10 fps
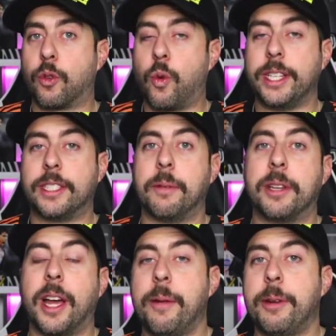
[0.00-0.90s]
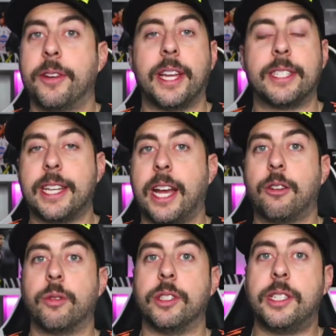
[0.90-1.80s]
quite some time here that Sandro is